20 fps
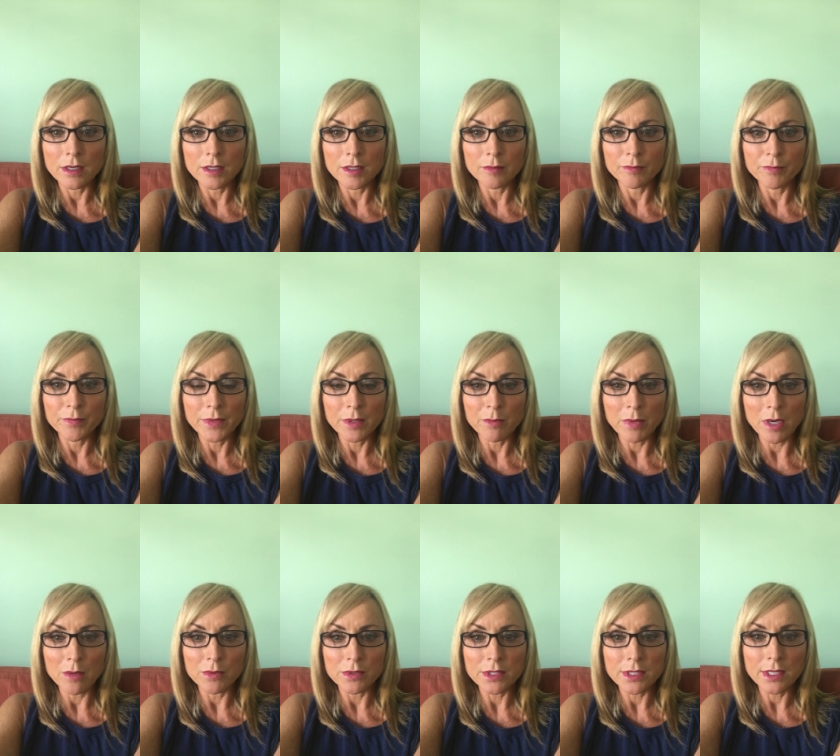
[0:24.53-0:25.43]
Um, the
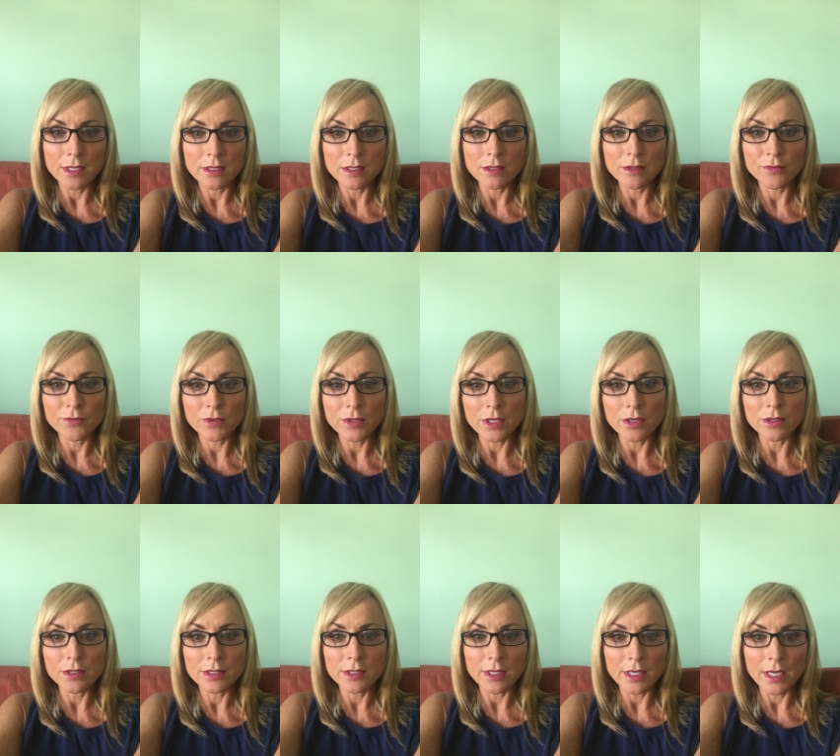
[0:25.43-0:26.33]
Bible says, for
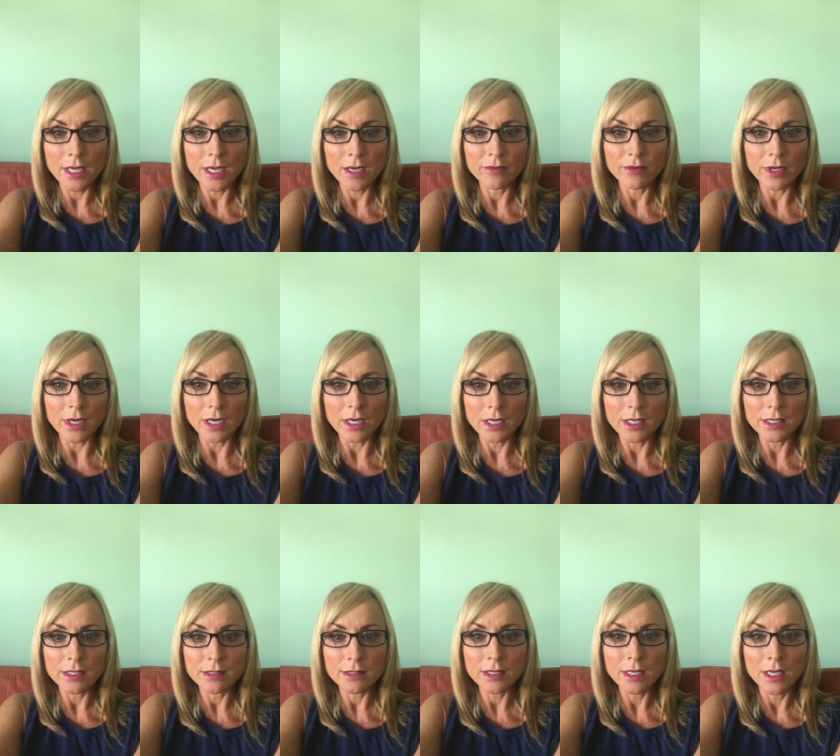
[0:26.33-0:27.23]
those that have
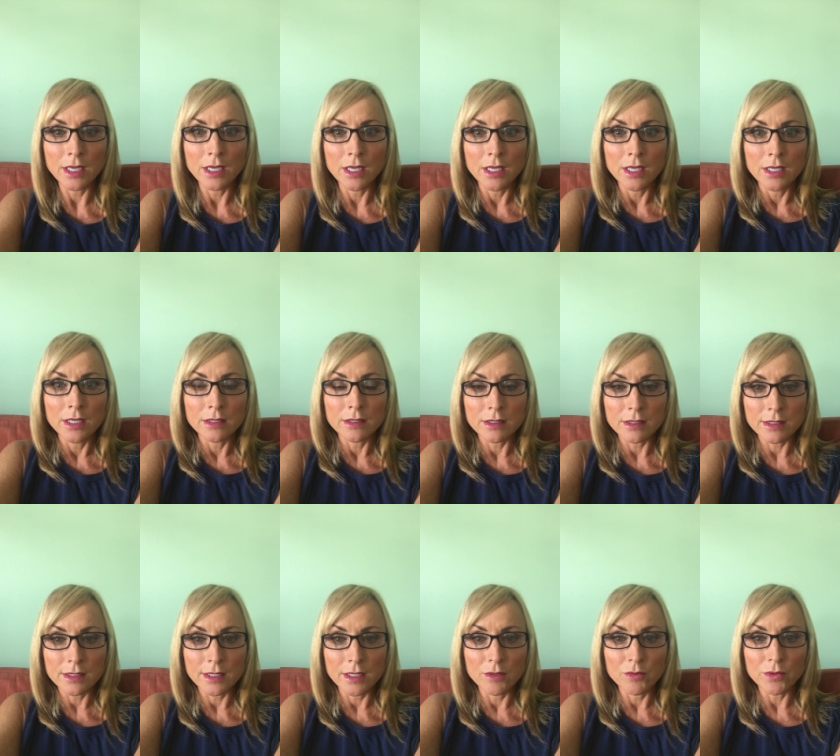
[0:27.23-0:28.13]
eyes, to
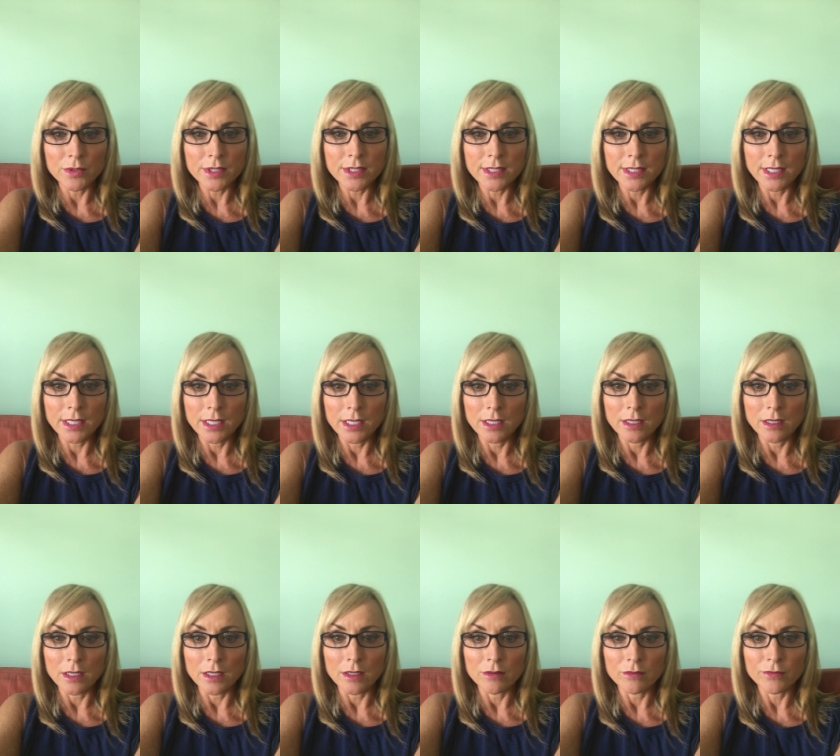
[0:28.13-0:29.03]
see will
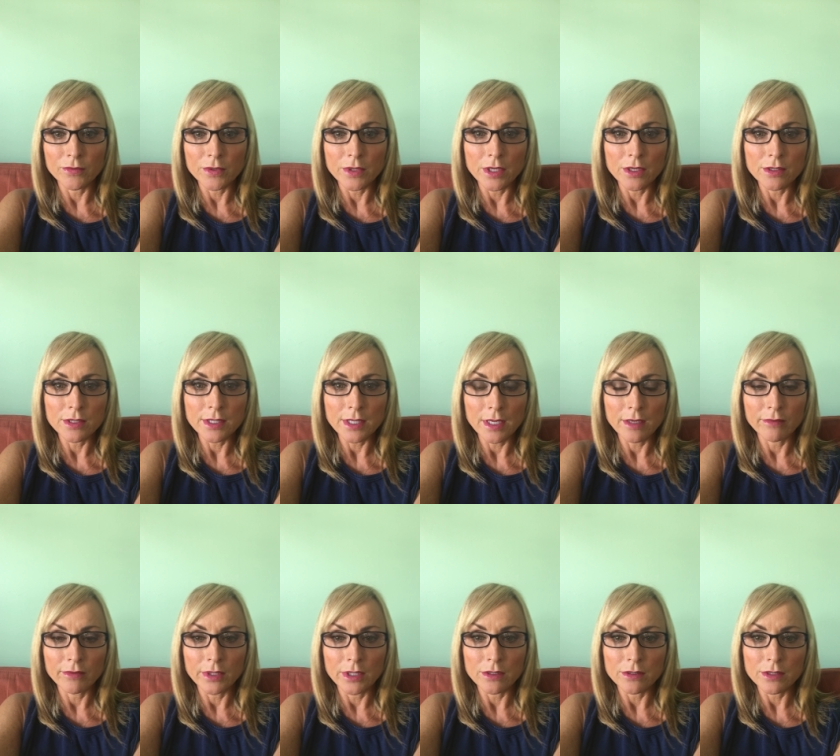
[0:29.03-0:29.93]
see, and for those that
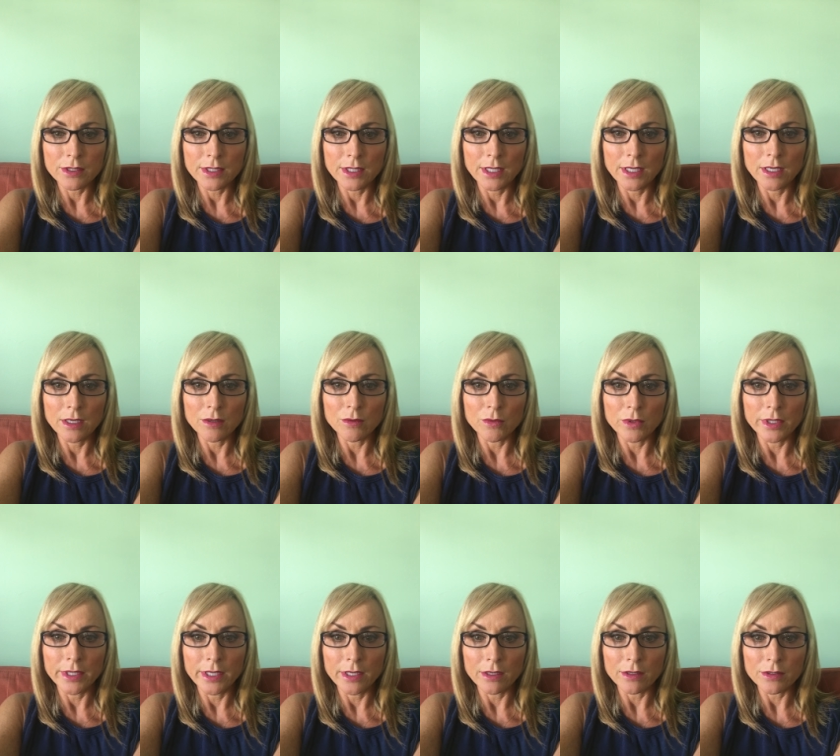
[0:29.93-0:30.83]
have ears to hear will
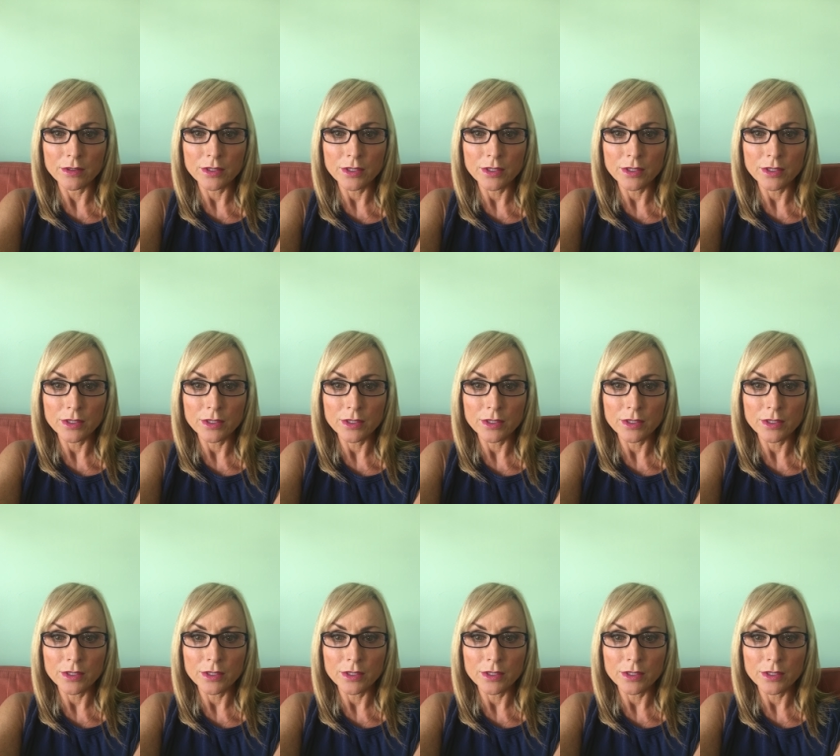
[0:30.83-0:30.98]
hear.